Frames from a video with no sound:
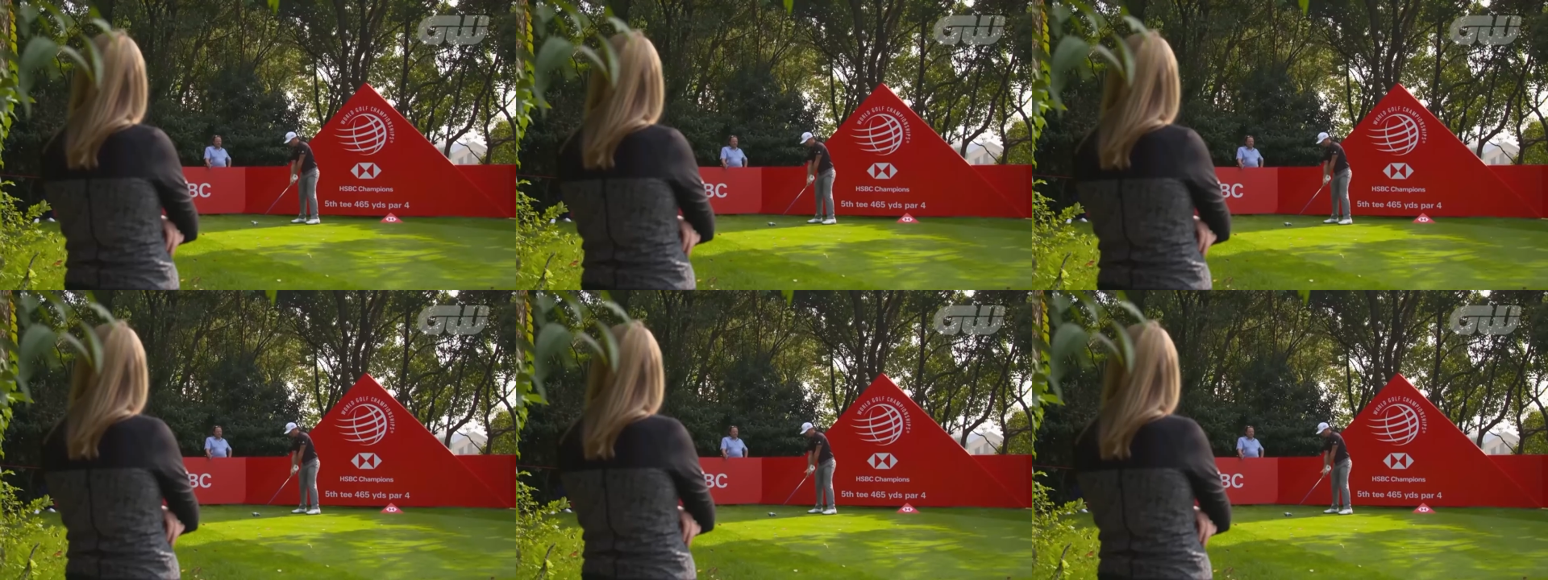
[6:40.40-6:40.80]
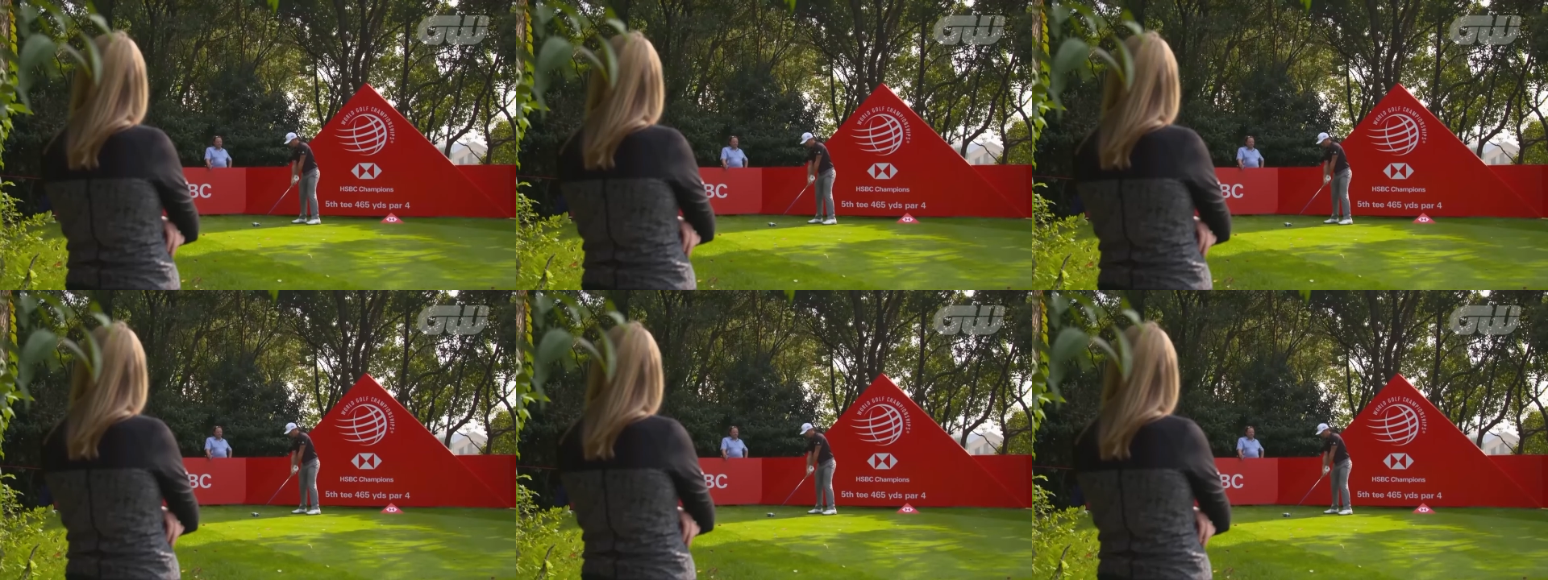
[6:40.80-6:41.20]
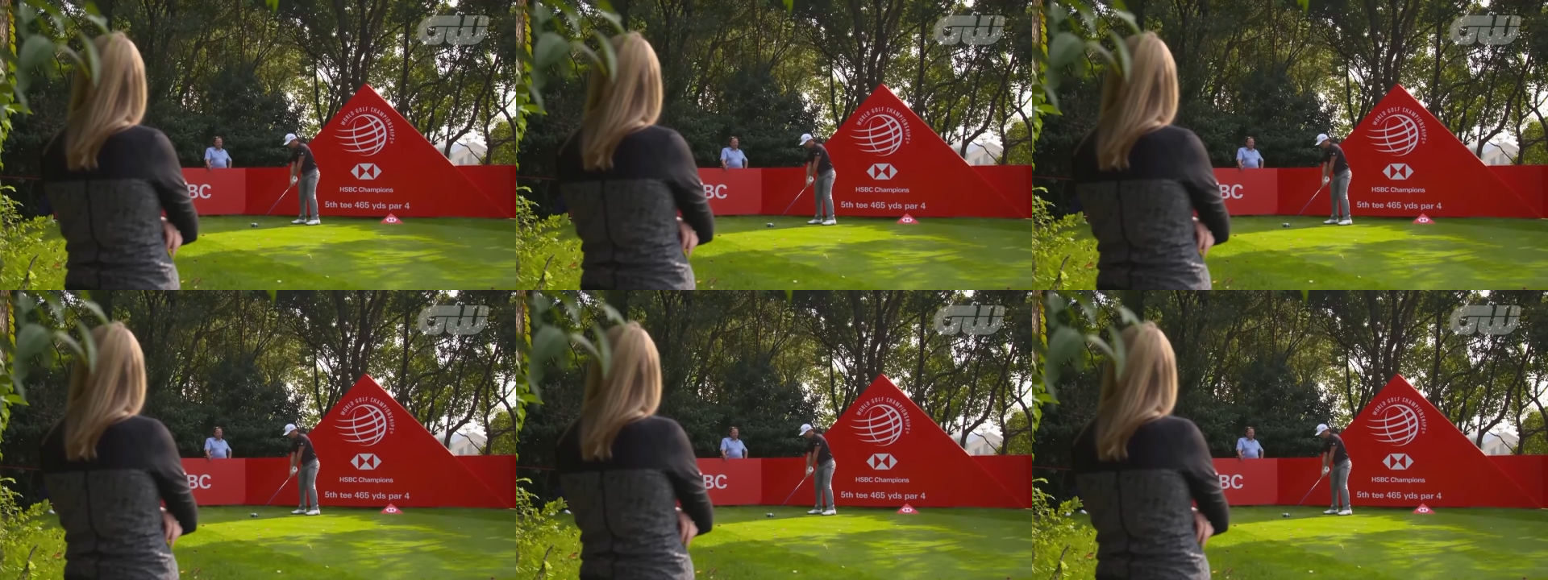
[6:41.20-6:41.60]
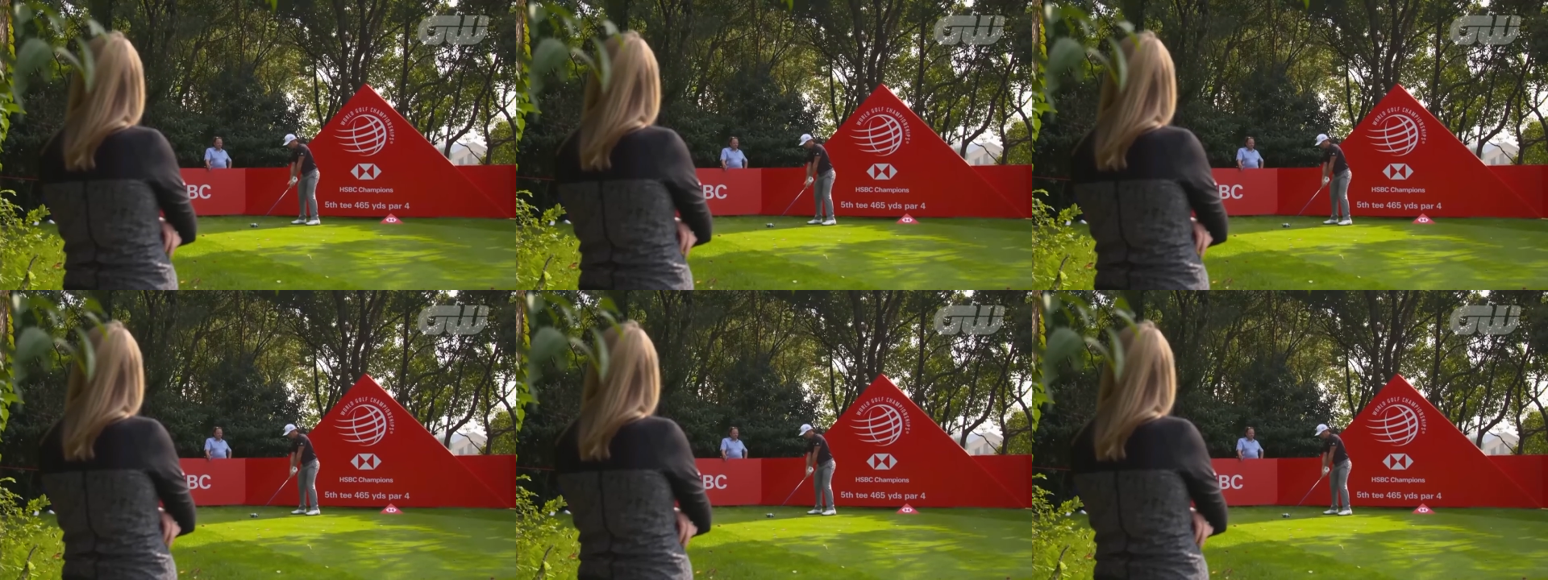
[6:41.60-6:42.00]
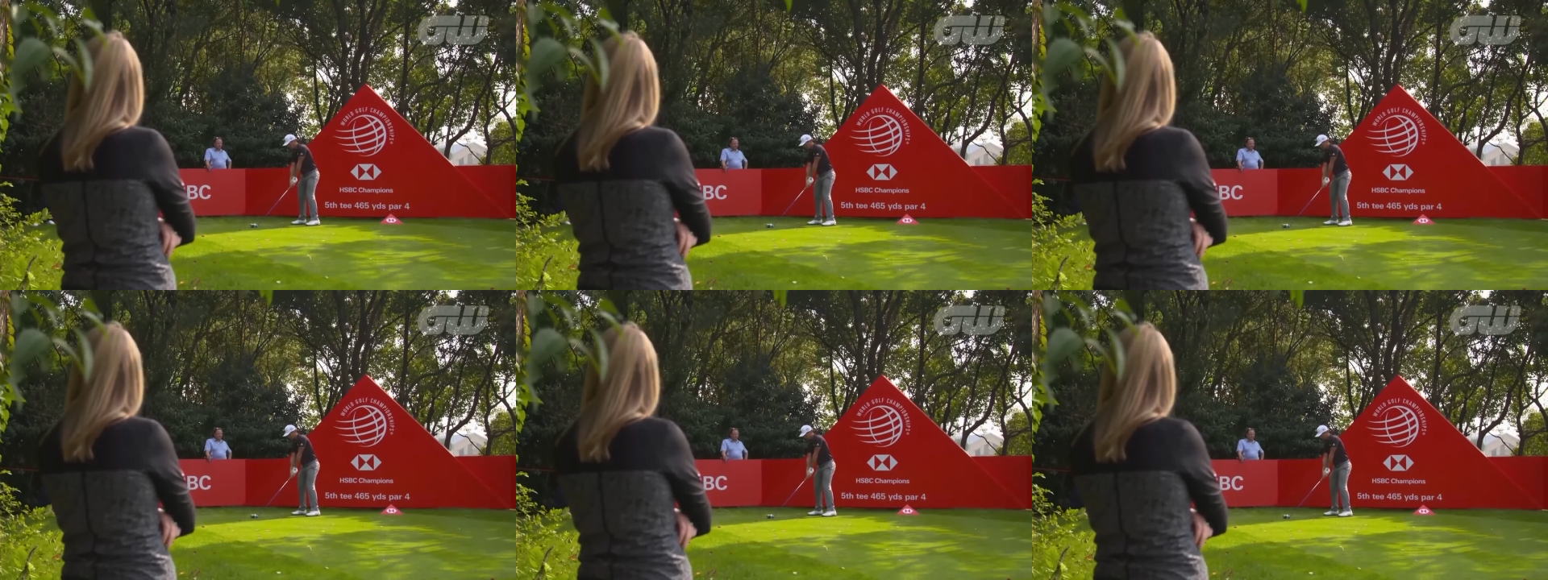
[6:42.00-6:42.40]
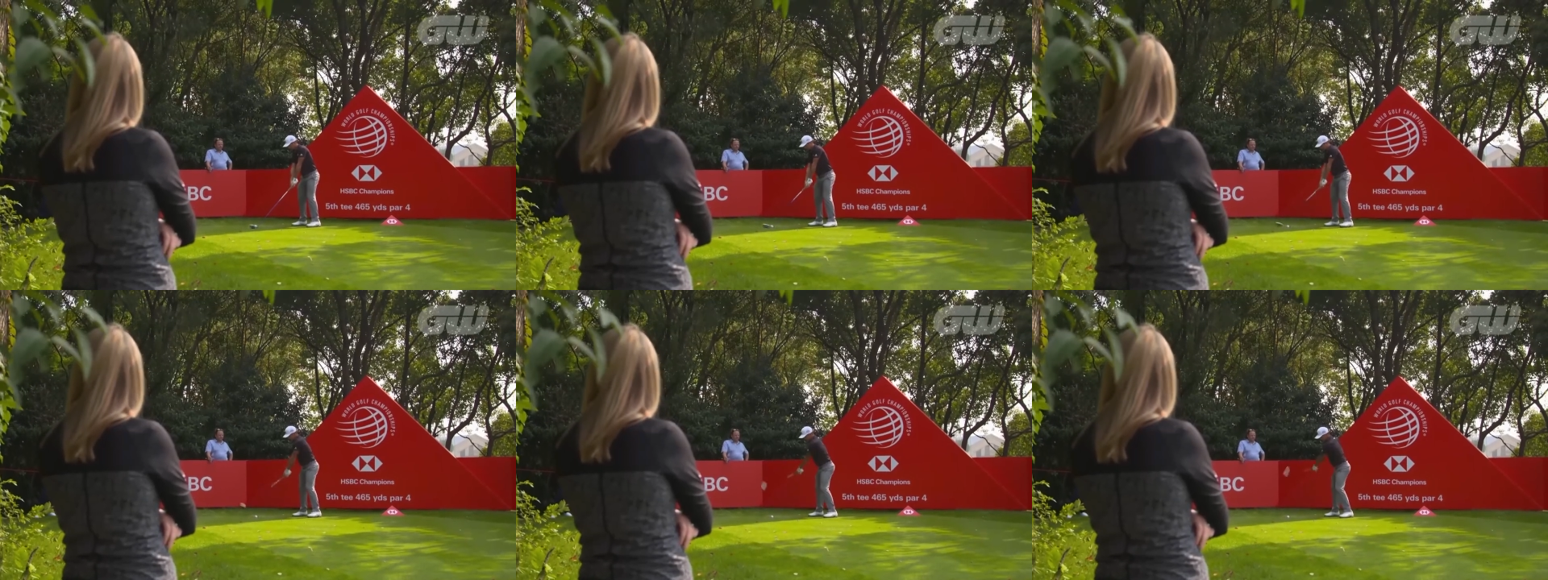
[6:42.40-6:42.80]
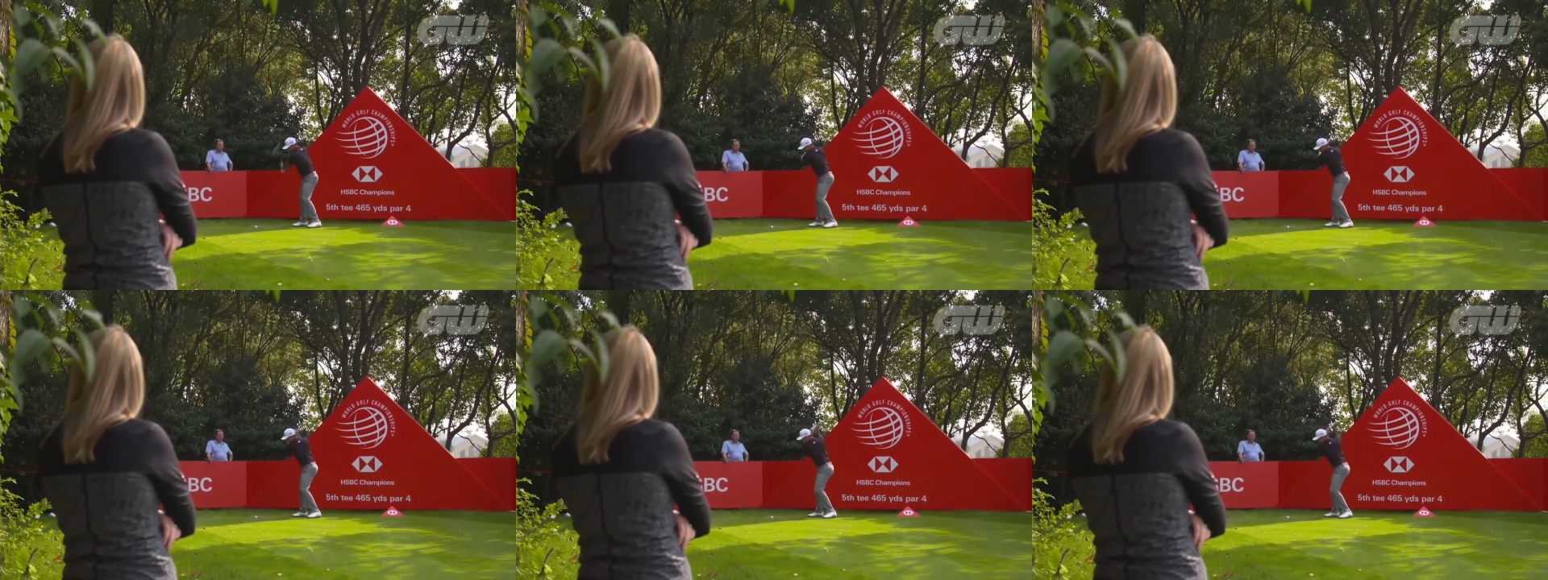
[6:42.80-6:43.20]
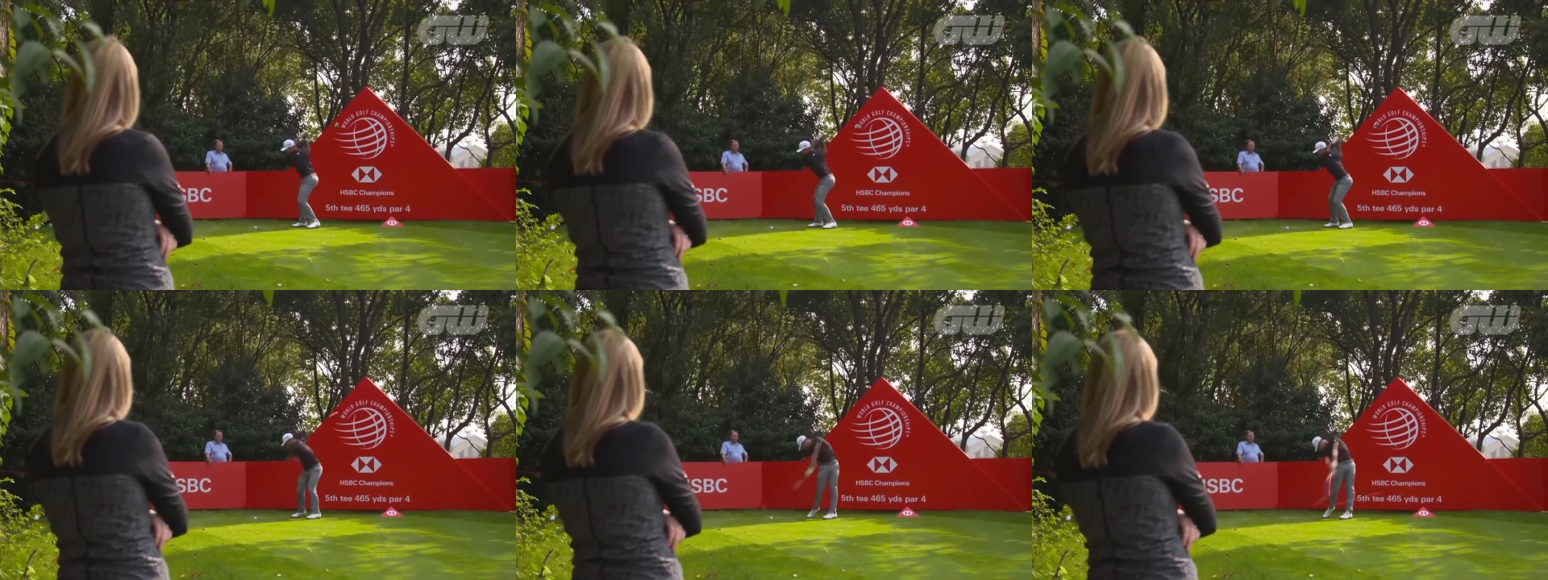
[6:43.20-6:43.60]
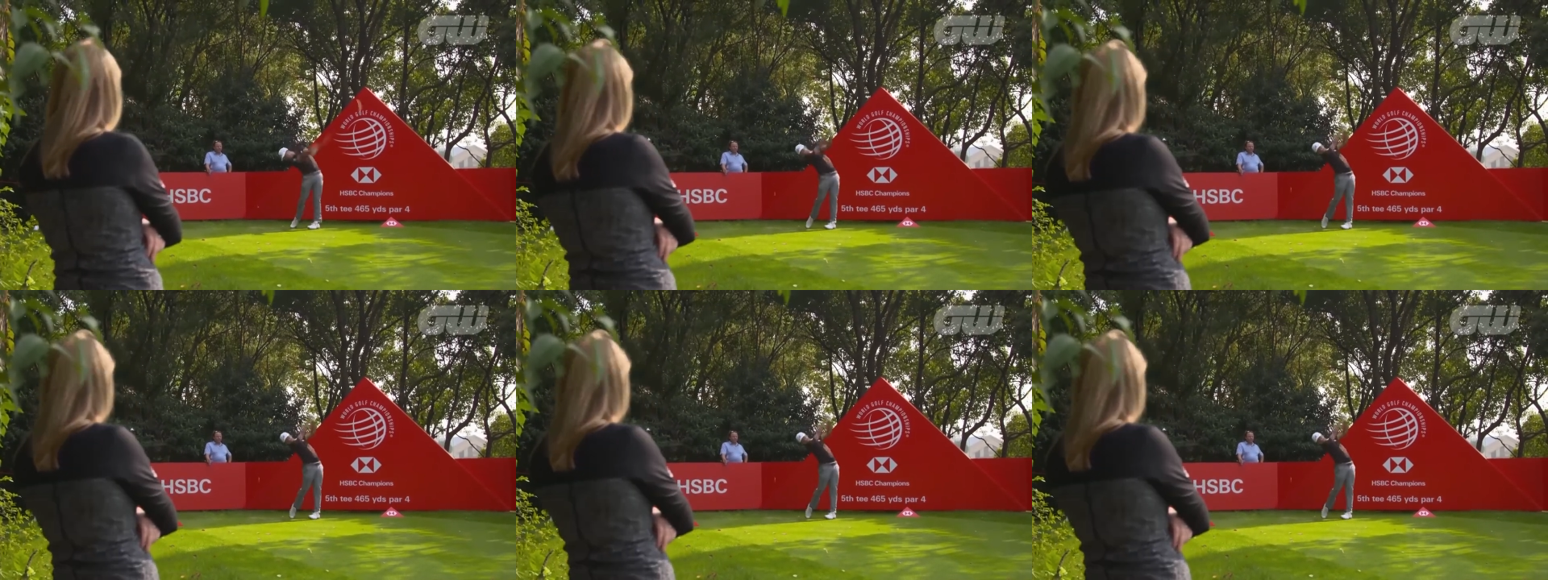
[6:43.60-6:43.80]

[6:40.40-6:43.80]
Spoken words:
No face is visible, so there are no lips to read.